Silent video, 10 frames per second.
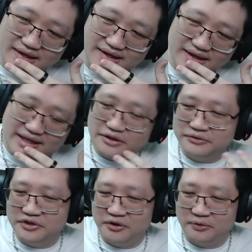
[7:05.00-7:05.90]
and I don't
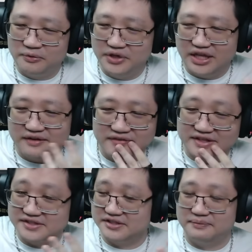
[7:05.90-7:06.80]
know if this
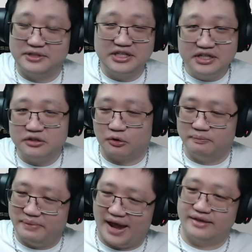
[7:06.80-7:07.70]
is a good or
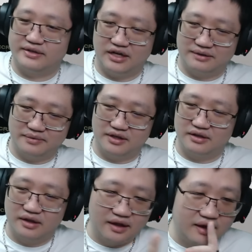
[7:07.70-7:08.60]
bad timing
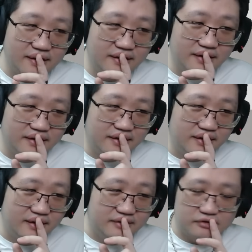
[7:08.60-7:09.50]

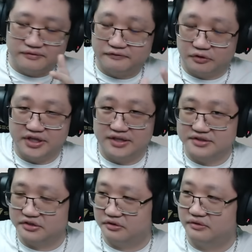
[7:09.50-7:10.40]
for
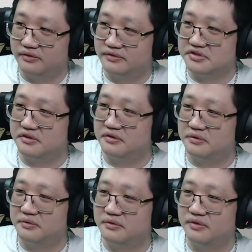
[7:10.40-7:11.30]
ESO.
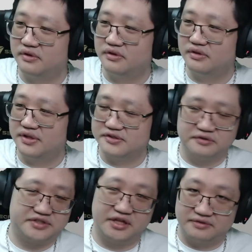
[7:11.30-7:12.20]
So it's no
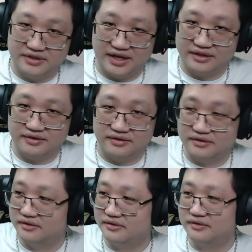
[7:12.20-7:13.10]
secret that
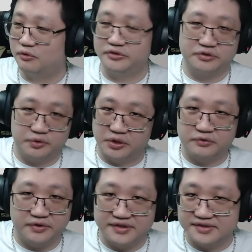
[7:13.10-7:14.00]

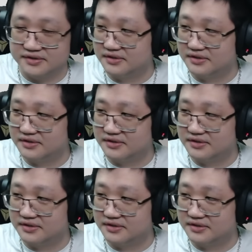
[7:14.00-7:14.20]
2023 is